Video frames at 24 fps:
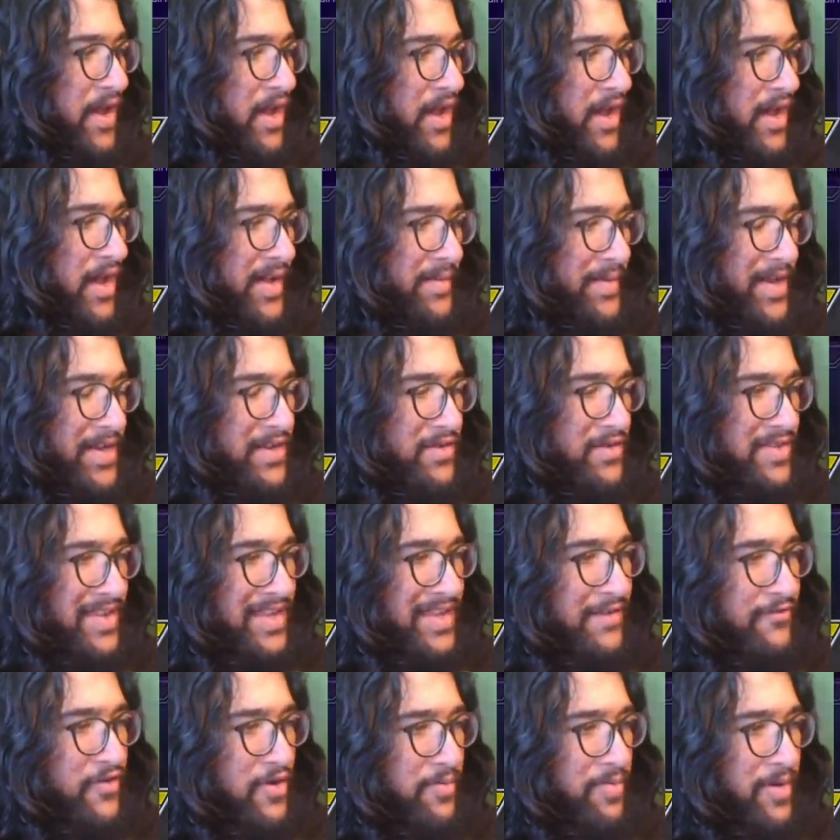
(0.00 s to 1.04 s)
I do
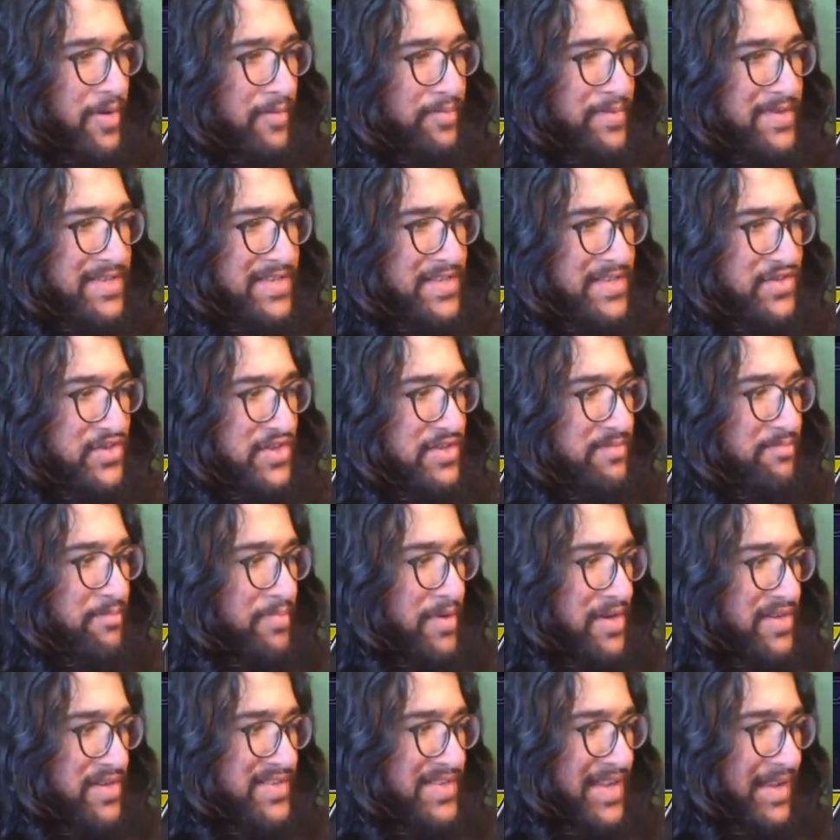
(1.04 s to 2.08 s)
think if your purpose is just
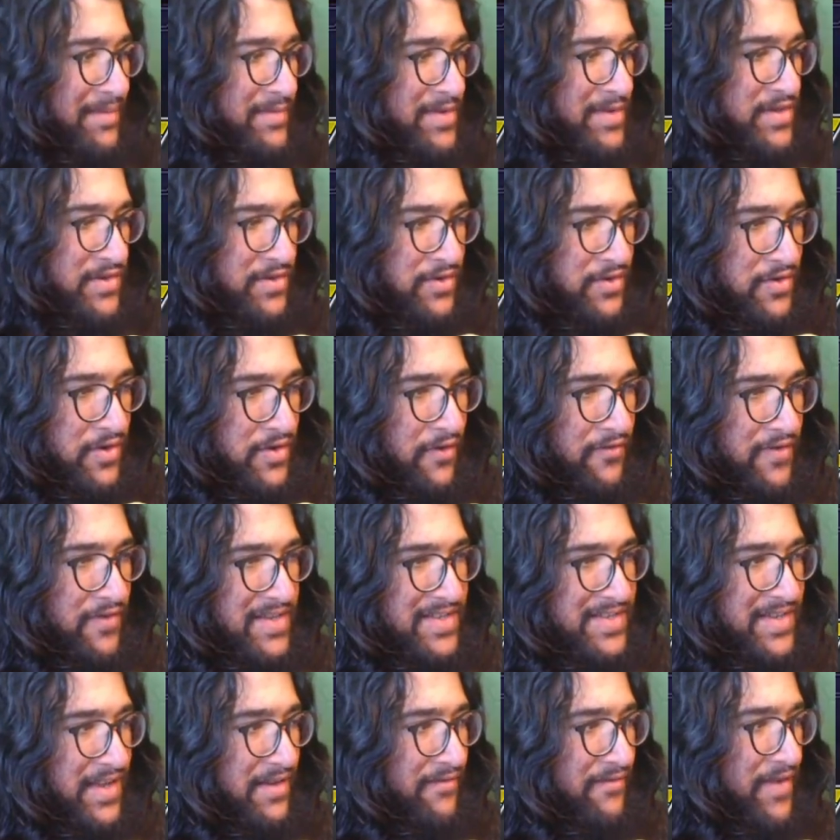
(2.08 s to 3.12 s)
burst damage, you do go for
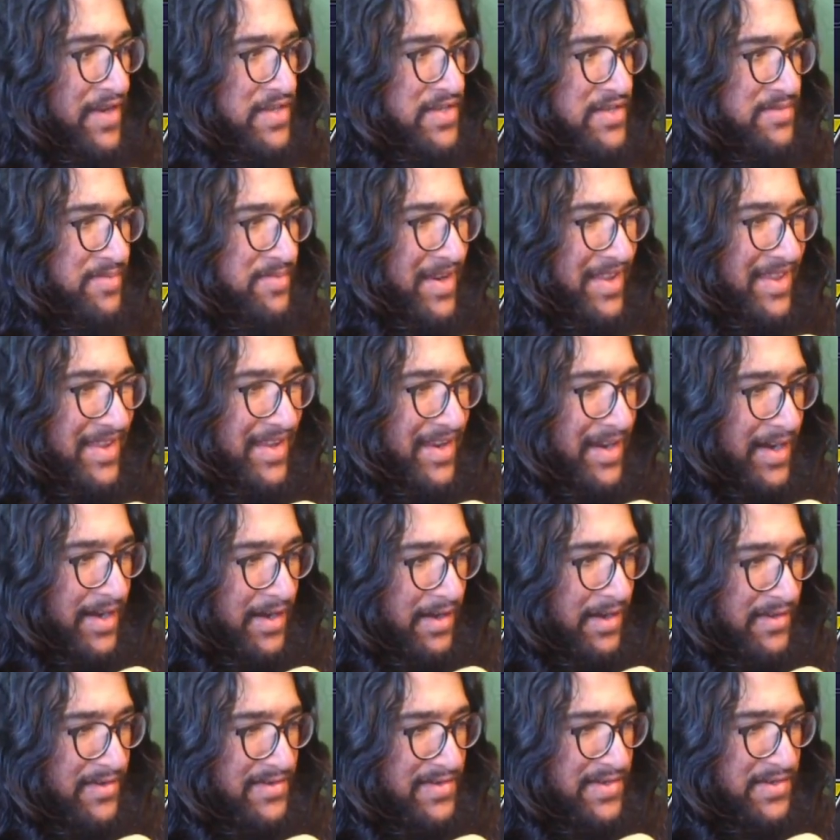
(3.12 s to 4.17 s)
the Sudden Vengeance, but I think in
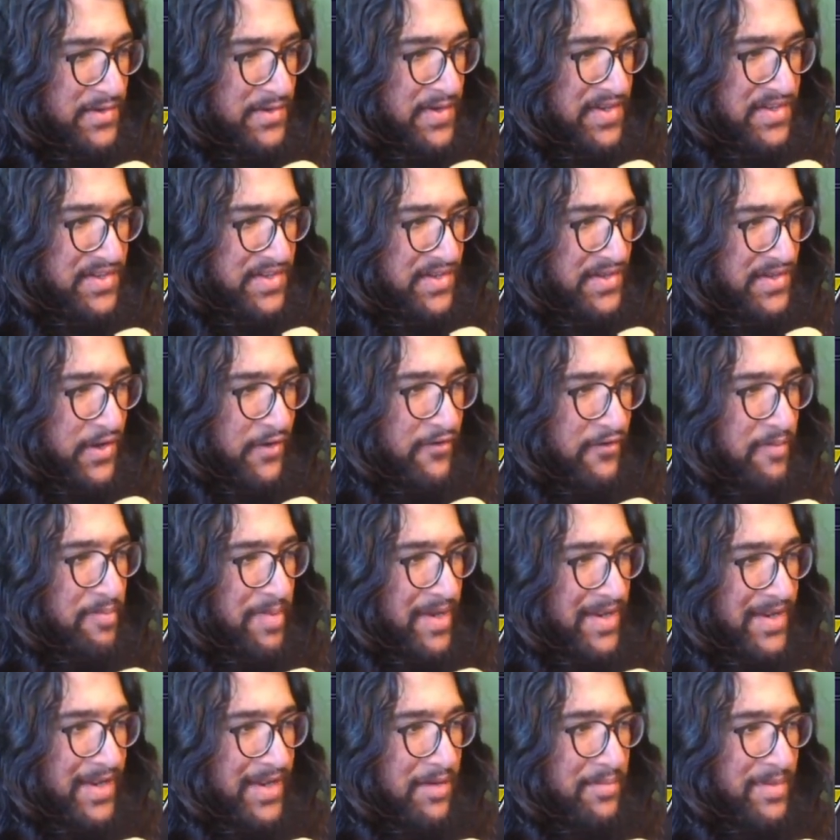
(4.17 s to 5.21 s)
any other situation, just go for
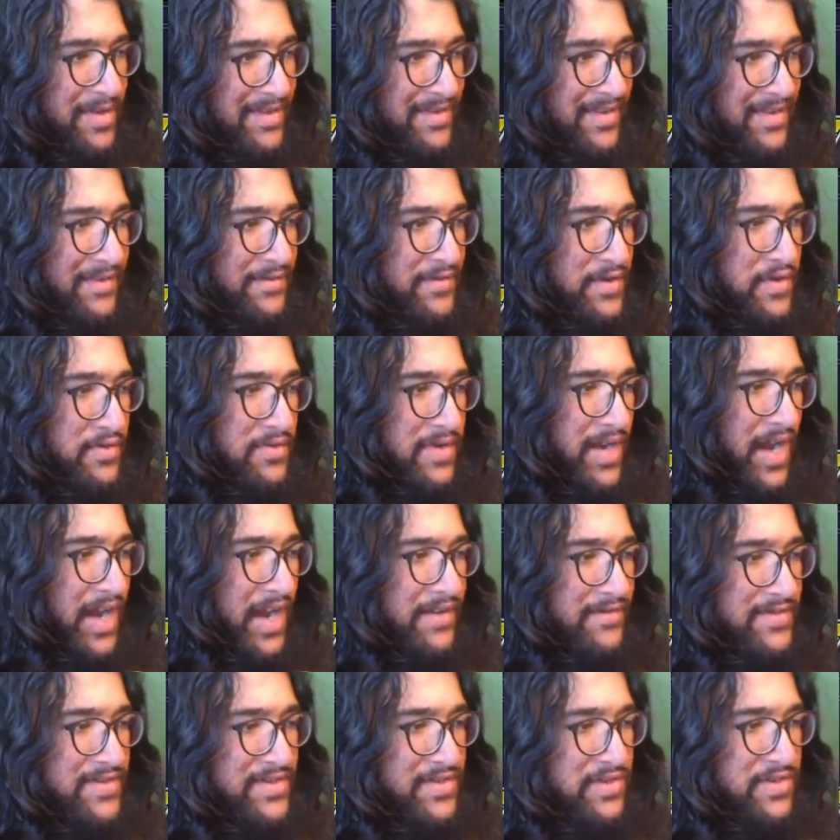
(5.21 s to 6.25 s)
Pin Down because it gives you
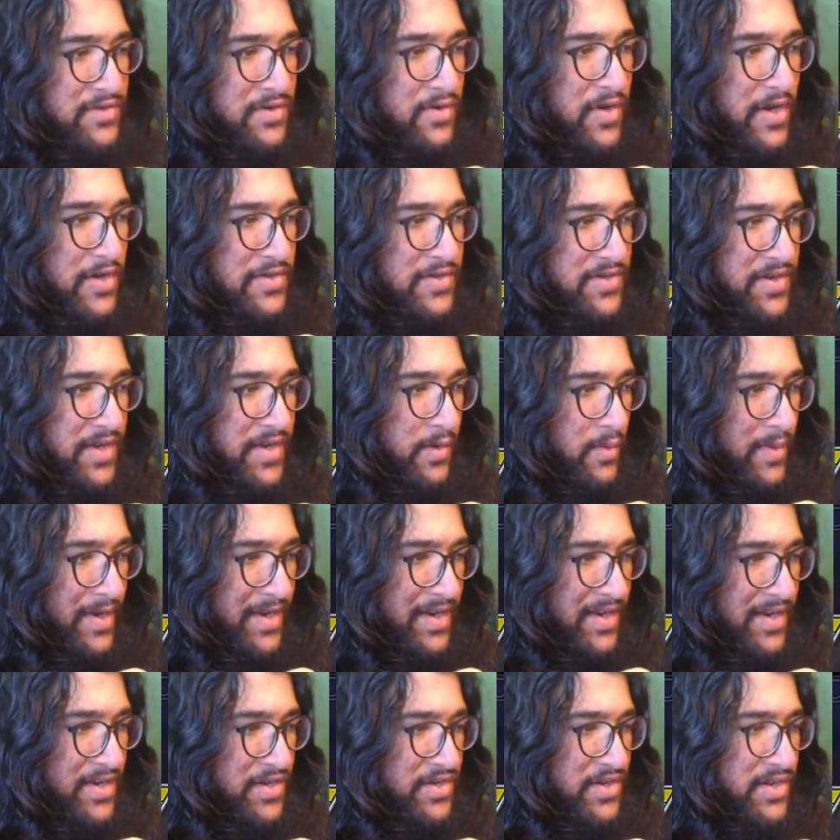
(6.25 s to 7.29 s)
kind of a pseudo alternate
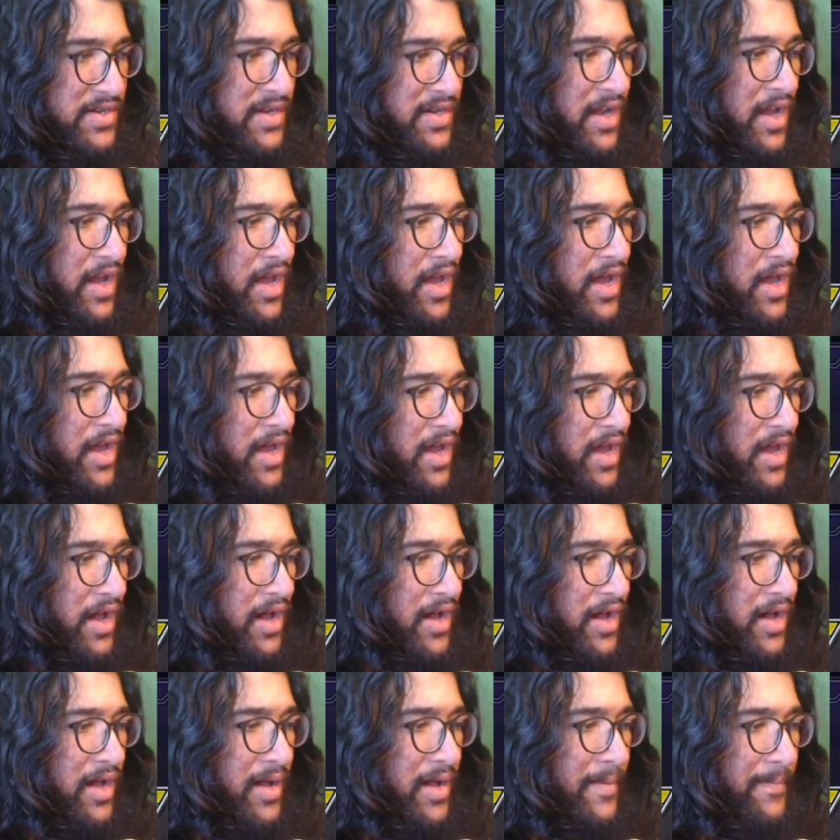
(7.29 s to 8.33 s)
win condition.
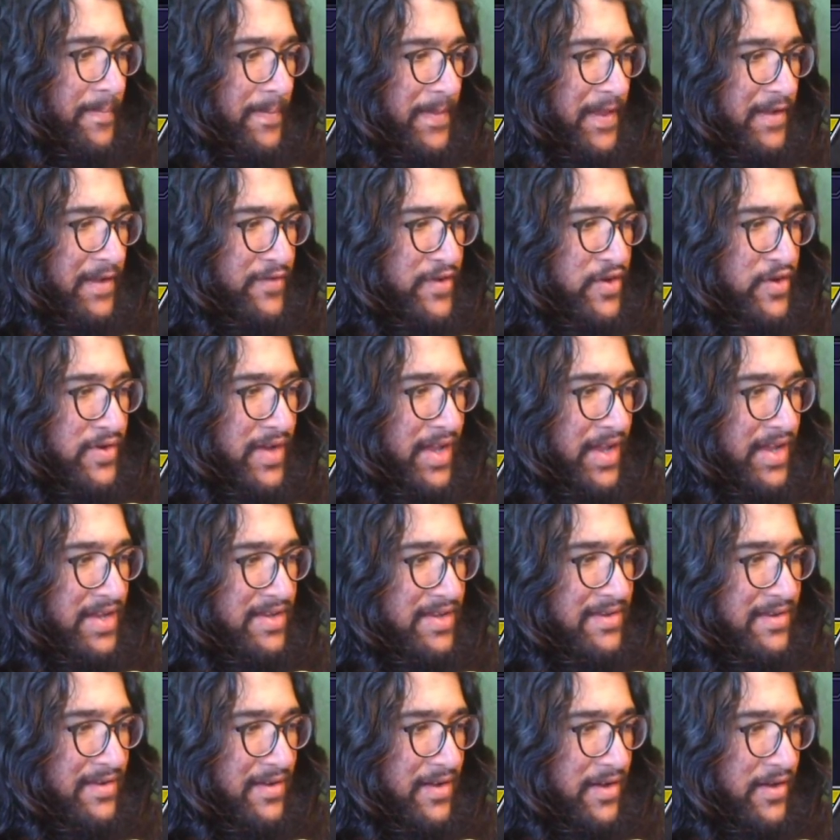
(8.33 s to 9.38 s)
If you hit
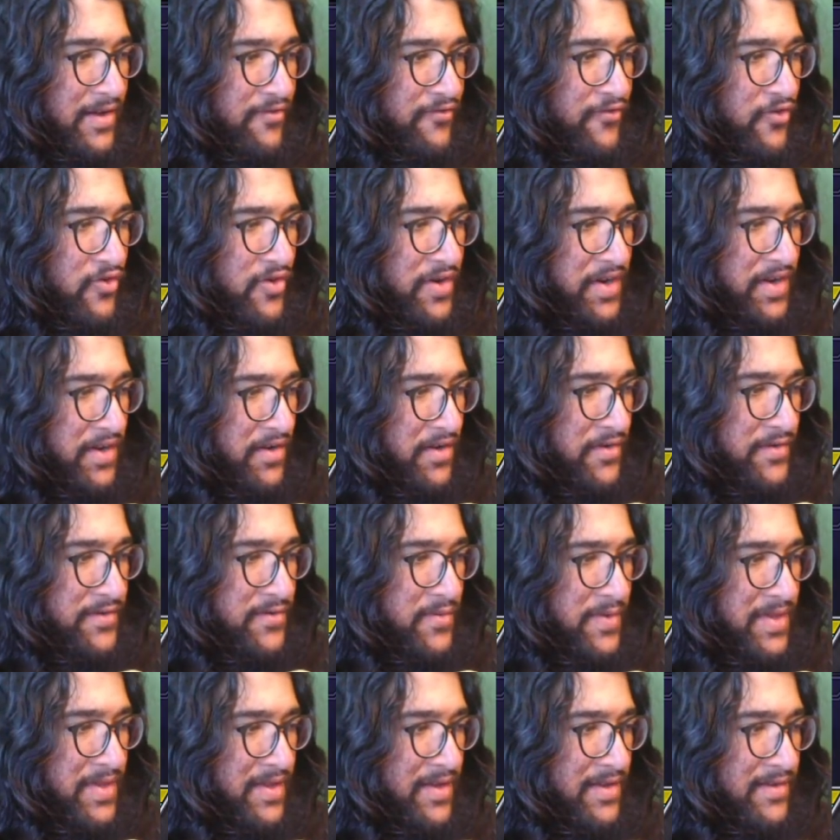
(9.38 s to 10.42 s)
4
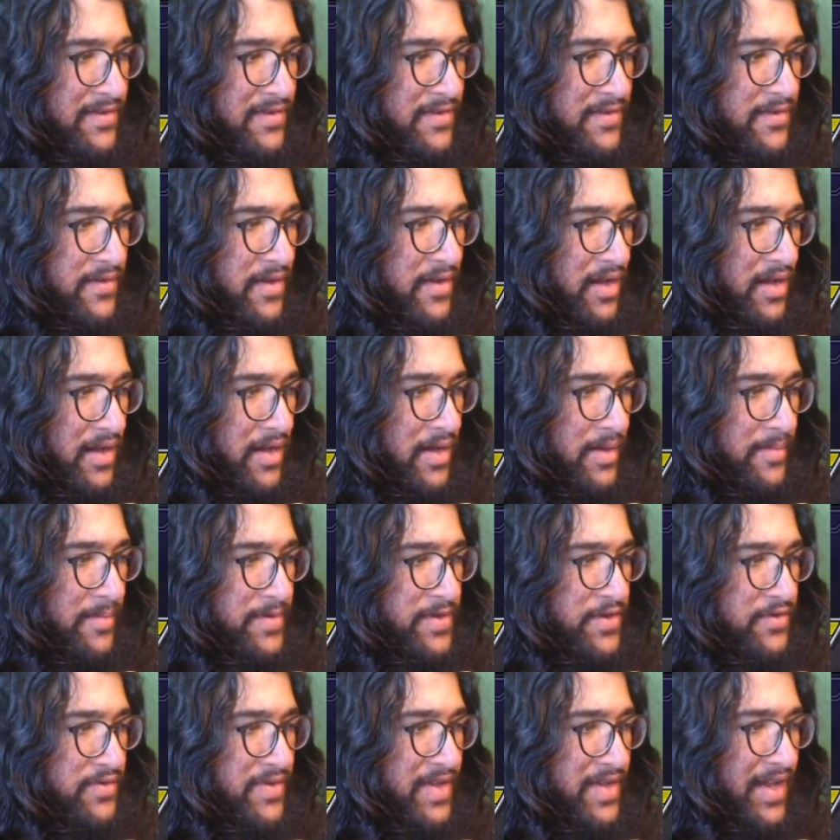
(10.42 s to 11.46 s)
heroes with this,
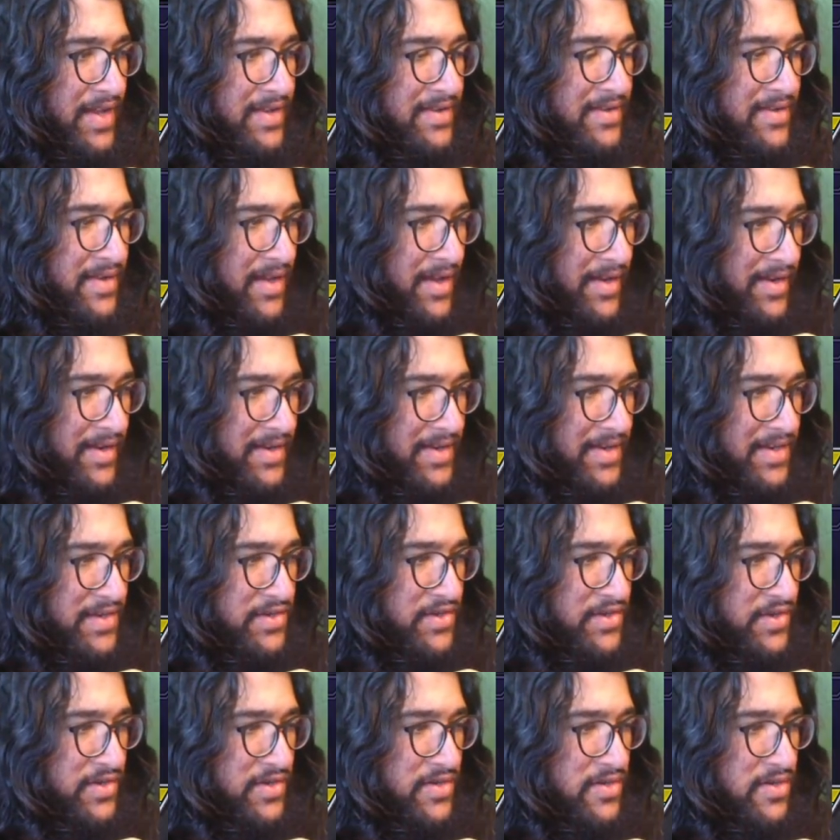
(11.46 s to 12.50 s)
you get an
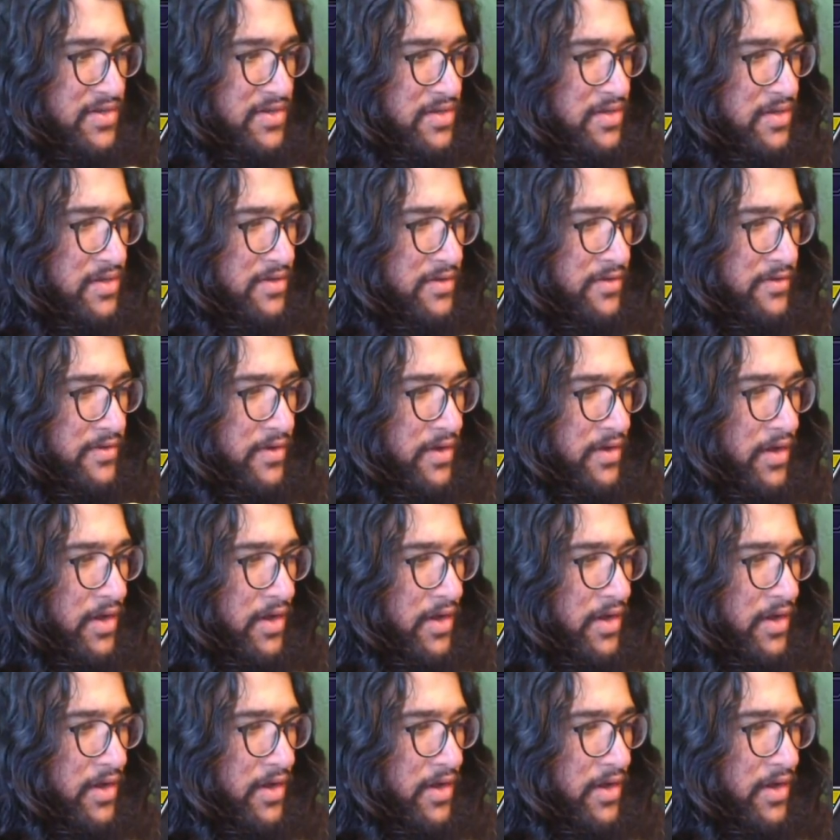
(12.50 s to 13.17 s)
additional